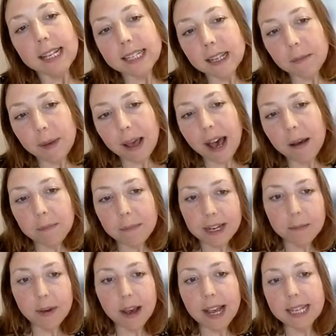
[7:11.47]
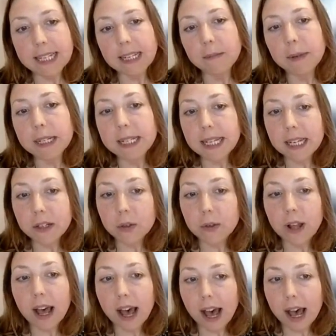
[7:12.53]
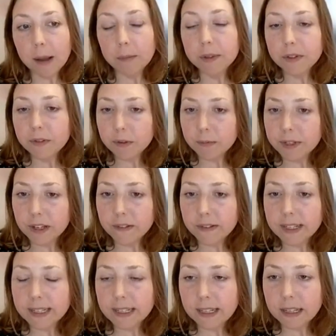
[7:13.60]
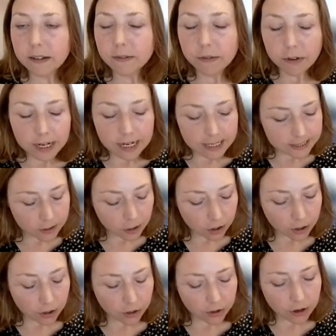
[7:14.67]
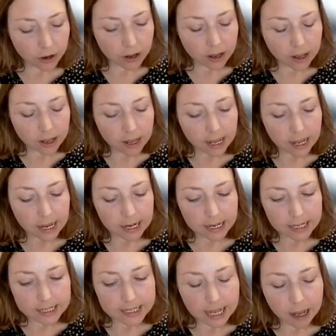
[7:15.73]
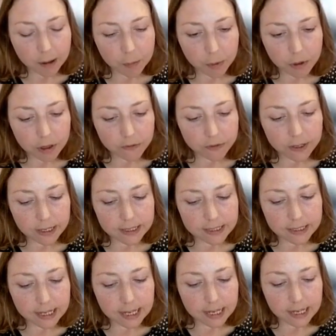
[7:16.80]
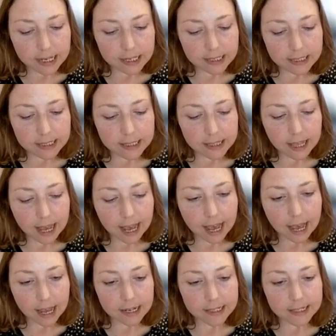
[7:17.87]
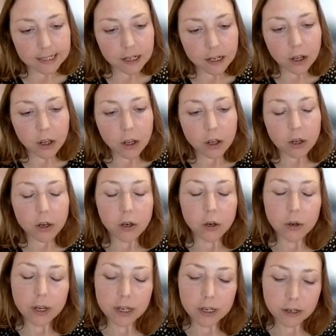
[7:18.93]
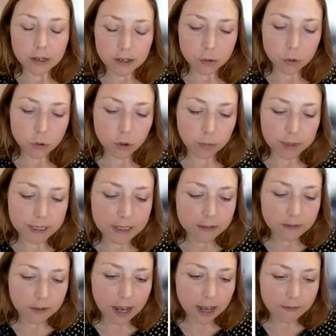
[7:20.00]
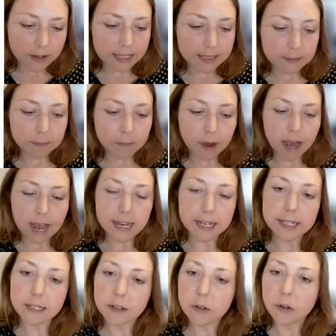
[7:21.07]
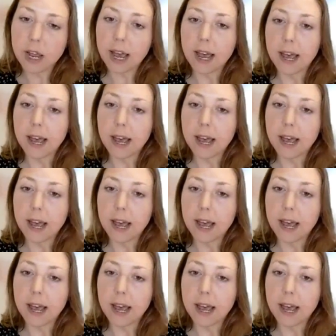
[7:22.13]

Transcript: It's about minimising potential harms from service delivery. So an example of this is that, trauma survivors might